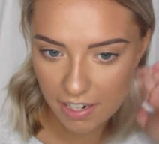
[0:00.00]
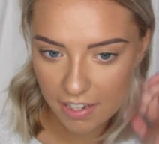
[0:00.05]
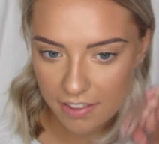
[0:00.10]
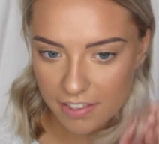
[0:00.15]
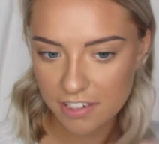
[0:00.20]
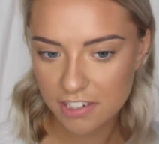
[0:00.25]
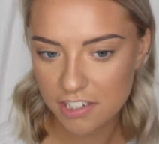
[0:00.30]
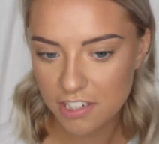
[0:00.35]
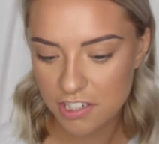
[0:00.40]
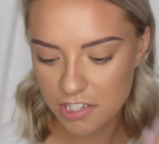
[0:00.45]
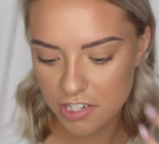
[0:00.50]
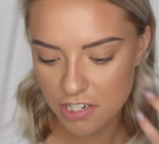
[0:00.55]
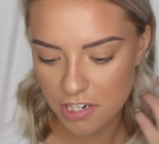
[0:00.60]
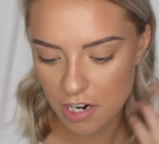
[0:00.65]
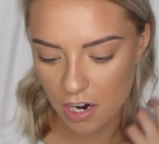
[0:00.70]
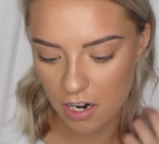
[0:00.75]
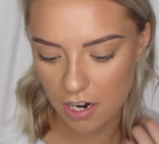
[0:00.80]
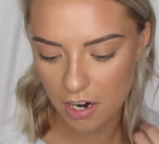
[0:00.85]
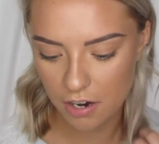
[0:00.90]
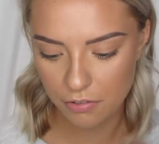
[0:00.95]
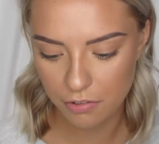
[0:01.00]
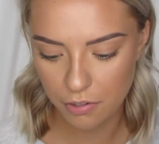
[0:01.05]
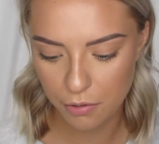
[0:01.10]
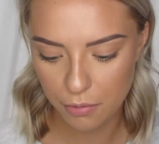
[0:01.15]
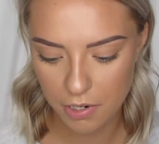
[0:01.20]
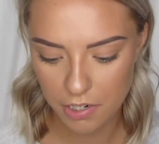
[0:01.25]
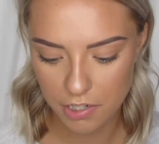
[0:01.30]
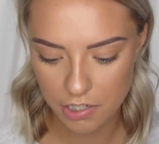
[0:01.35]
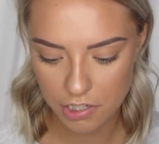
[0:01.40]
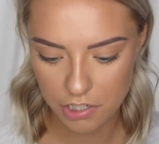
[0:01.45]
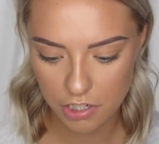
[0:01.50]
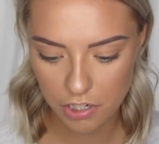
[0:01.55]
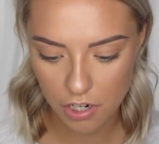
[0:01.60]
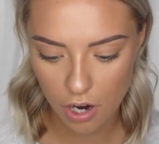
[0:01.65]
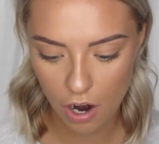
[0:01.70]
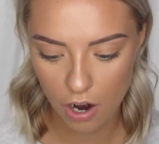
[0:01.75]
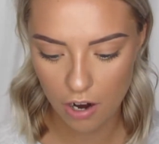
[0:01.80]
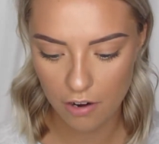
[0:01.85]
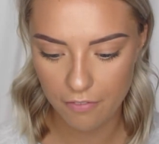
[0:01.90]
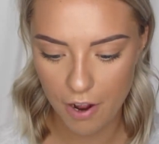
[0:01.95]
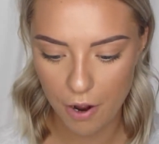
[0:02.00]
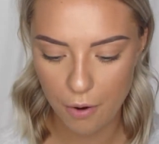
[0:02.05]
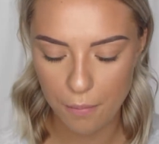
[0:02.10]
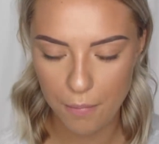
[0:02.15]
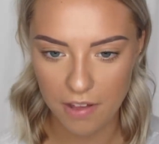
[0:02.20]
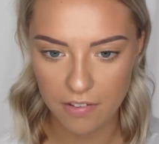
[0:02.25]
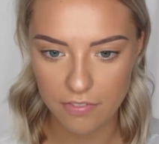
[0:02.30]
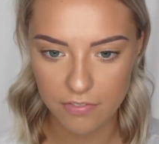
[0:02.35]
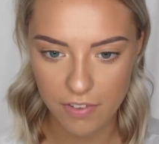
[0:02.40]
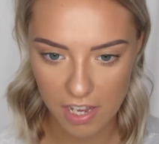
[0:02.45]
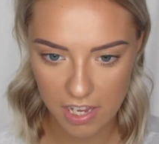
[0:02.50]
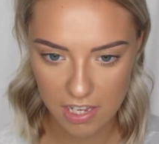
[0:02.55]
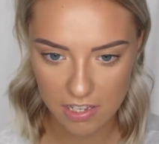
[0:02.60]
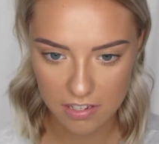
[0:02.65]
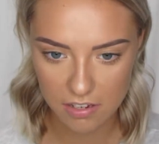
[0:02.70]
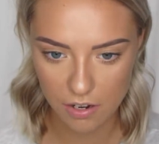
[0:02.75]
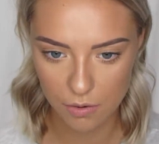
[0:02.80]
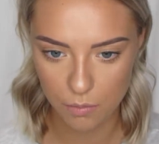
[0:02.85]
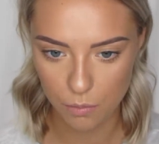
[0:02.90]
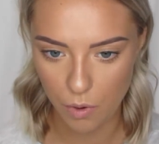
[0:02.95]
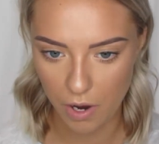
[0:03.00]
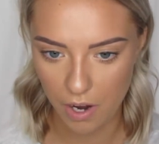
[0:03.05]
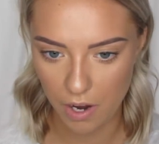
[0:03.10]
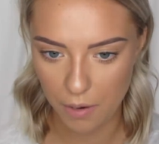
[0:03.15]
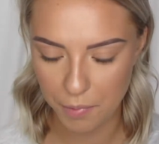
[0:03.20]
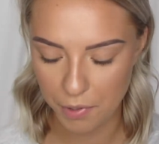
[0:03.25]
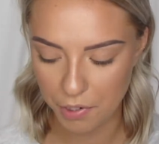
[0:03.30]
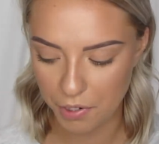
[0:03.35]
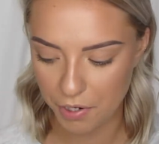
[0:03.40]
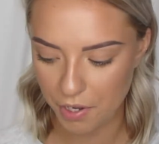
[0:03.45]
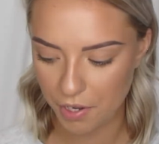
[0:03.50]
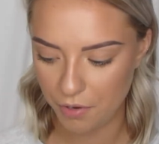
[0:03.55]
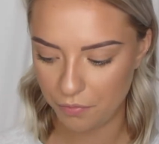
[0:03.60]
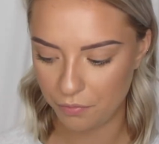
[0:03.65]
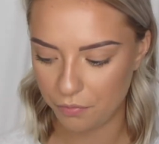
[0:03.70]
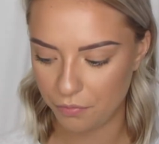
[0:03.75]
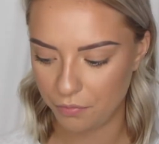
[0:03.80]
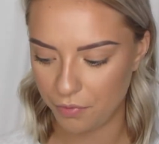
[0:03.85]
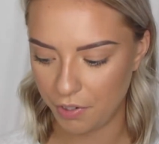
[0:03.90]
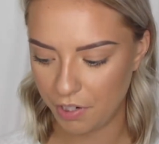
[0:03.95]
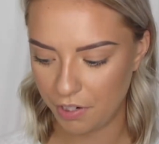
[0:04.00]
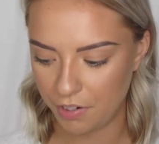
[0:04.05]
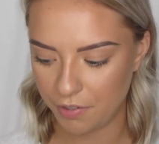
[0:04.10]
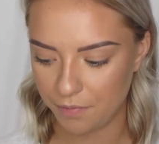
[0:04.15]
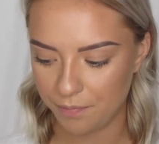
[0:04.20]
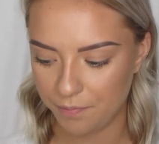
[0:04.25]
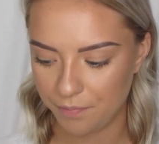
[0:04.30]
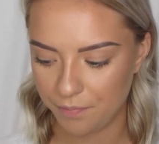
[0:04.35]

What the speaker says: I think to start, I really want to just carve out my face on where I'm going to like